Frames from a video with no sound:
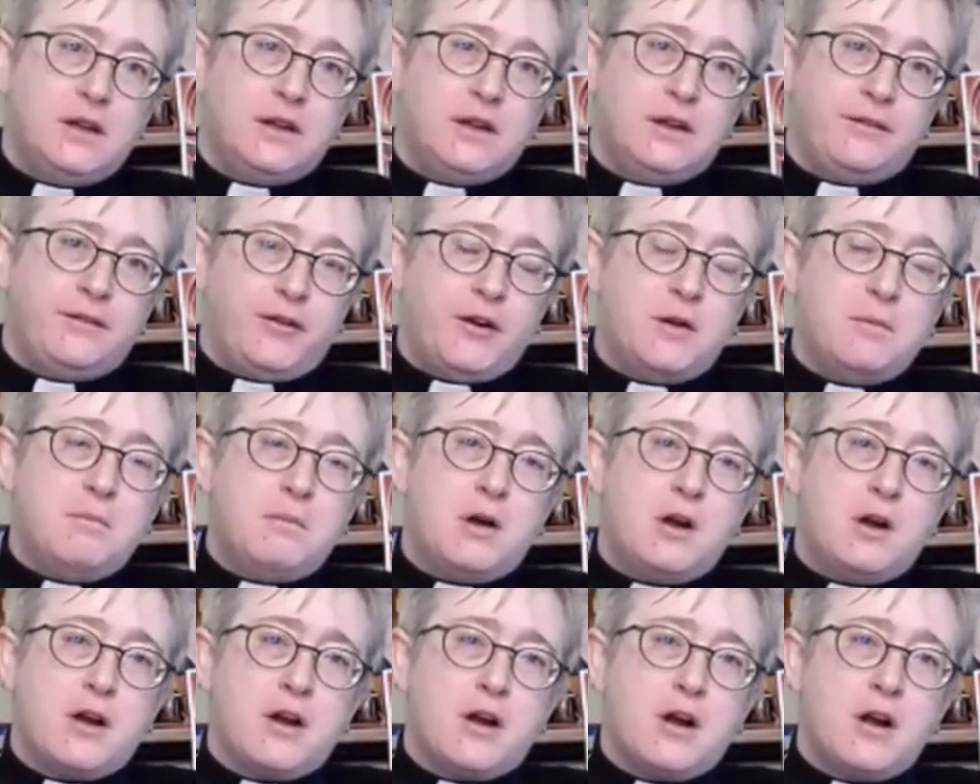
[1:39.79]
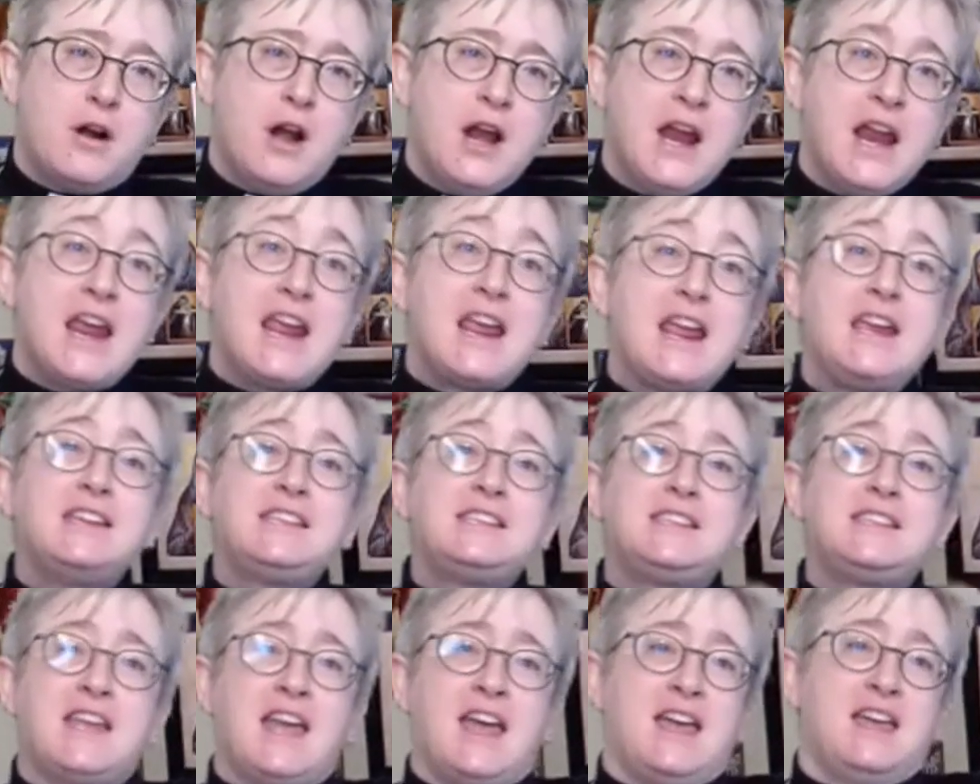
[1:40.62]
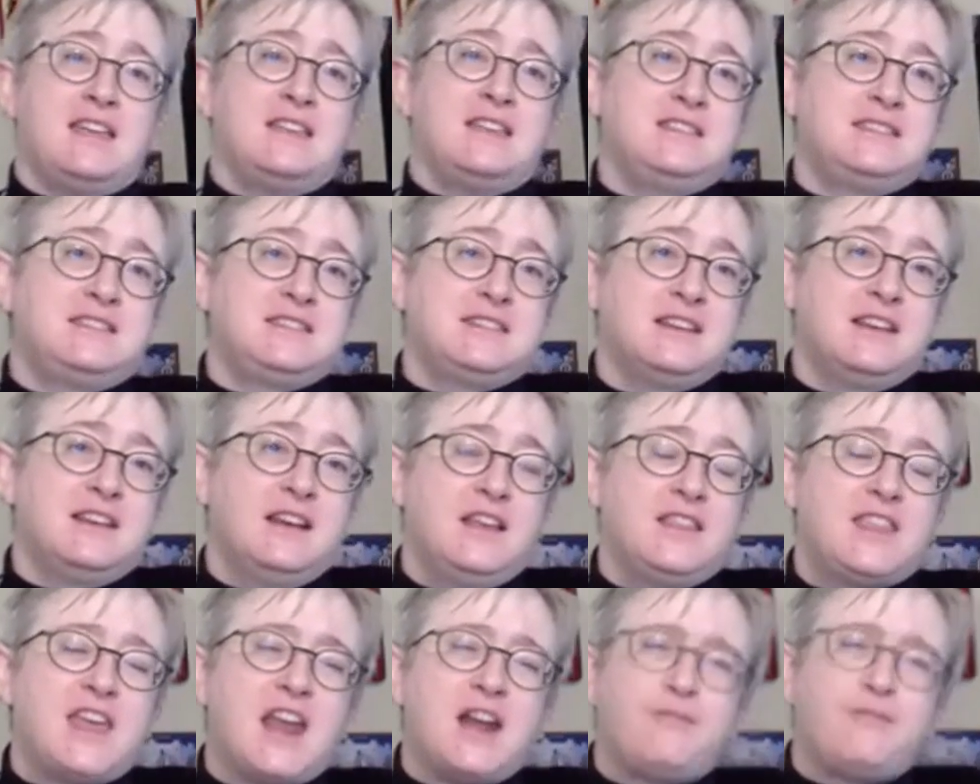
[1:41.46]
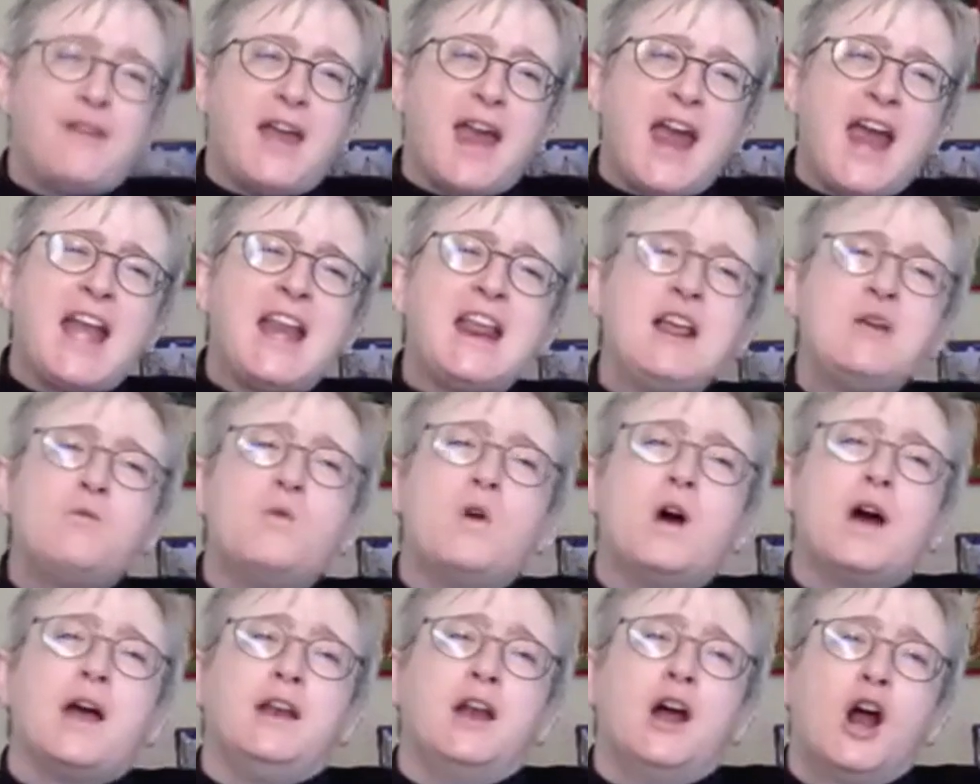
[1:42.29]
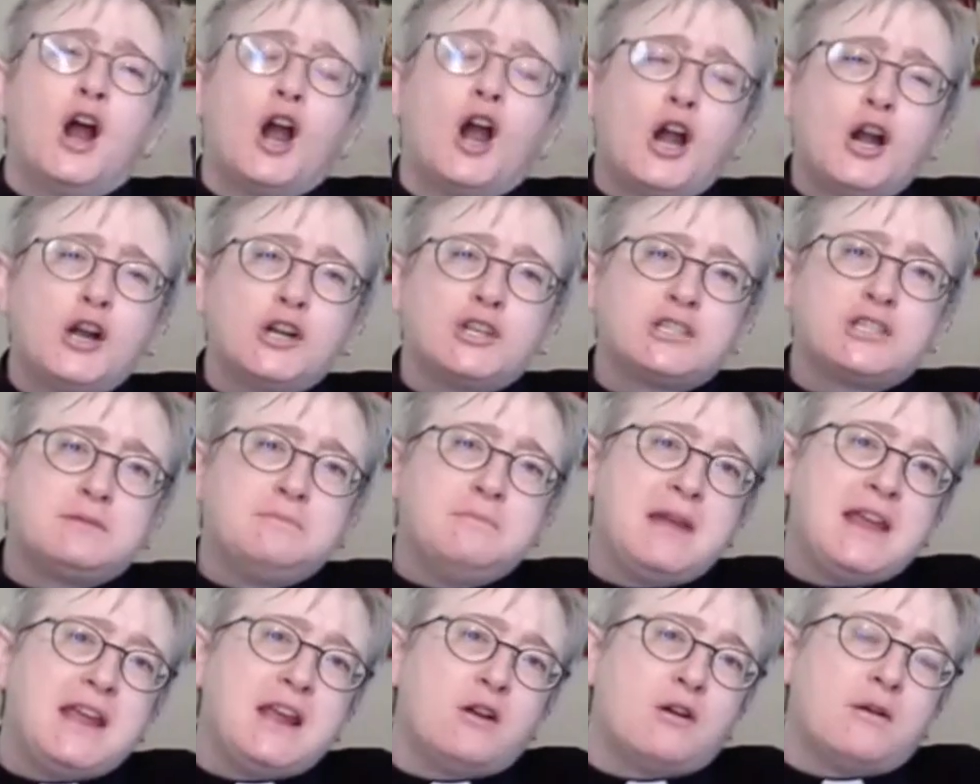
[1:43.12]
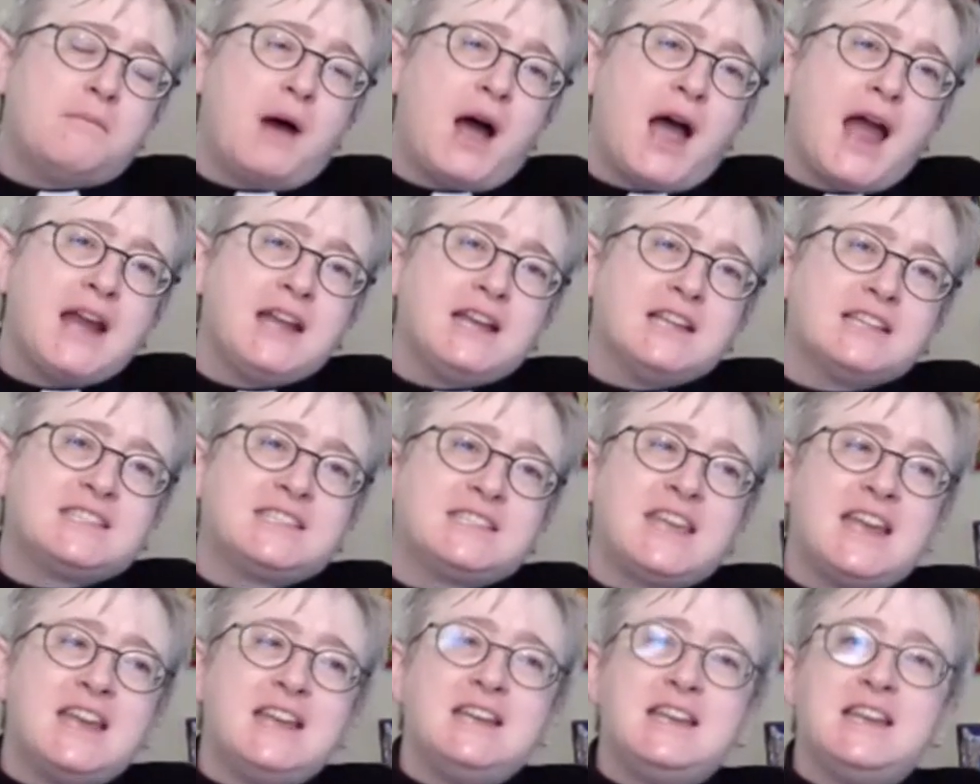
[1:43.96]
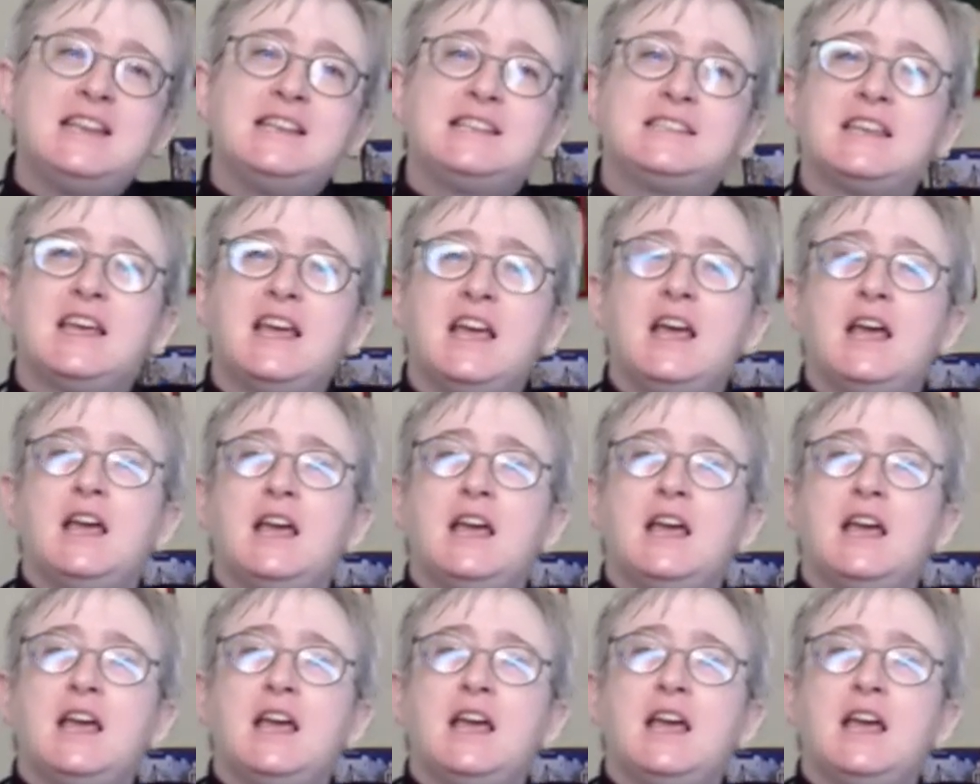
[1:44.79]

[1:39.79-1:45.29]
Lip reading: for murder, he says that if anyone hurts me or my descendants,